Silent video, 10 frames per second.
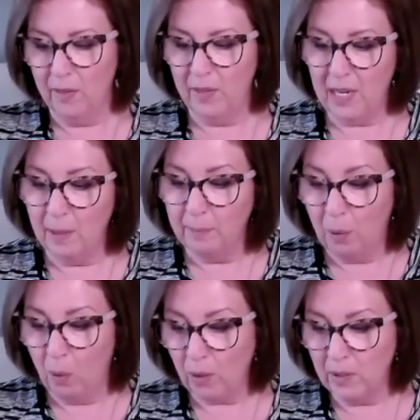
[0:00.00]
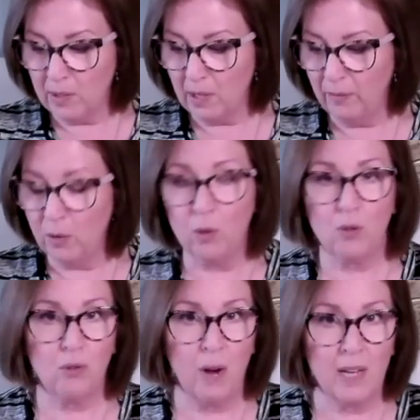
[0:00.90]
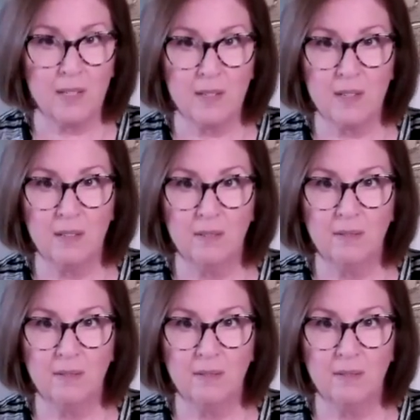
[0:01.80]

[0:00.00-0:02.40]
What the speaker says: the importance of your trust.